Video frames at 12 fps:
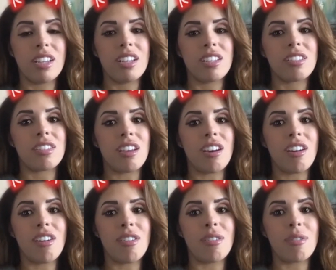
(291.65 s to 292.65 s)

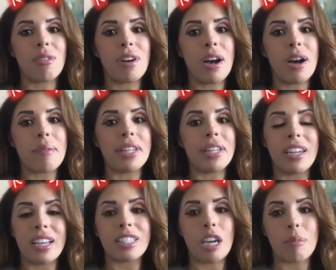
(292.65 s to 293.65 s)
So, and then at
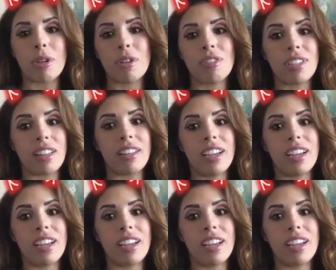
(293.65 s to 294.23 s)
Cybercoders LA.